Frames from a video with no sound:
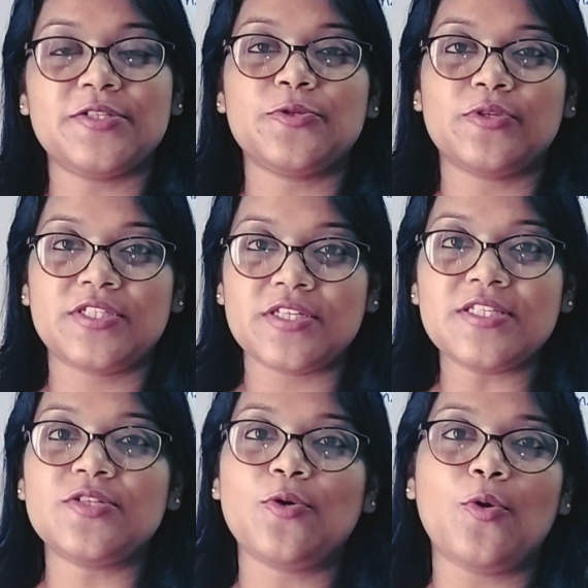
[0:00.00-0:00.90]
so
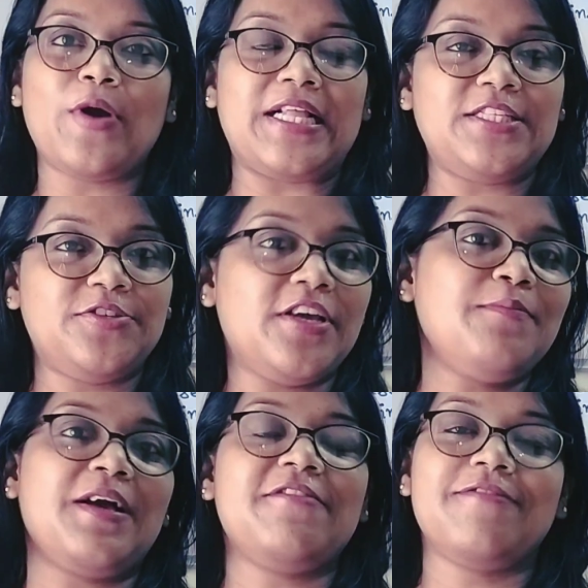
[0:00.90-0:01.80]
just go and check
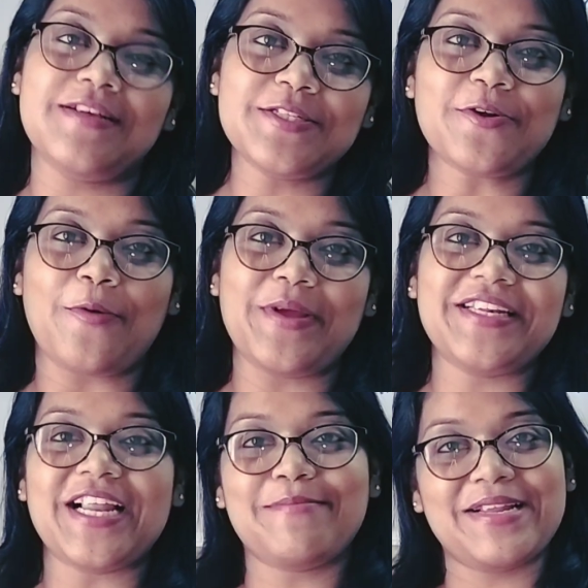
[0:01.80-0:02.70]
my first
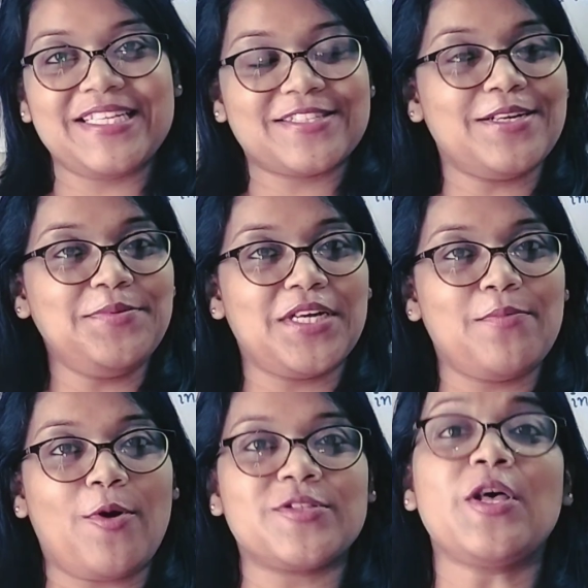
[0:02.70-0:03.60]
comment and my description
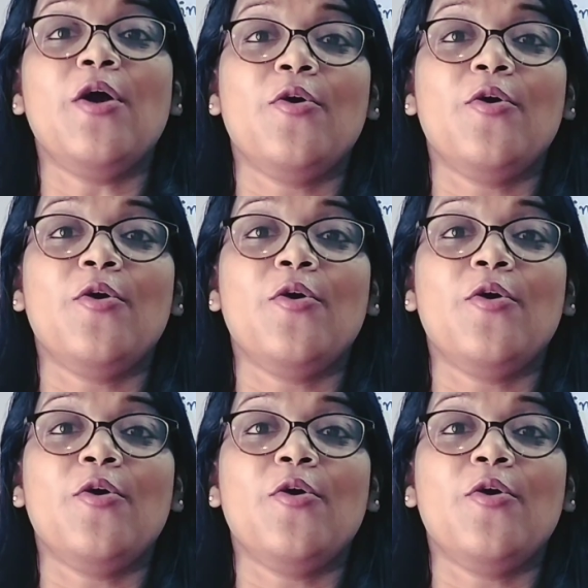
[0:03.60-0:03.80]
box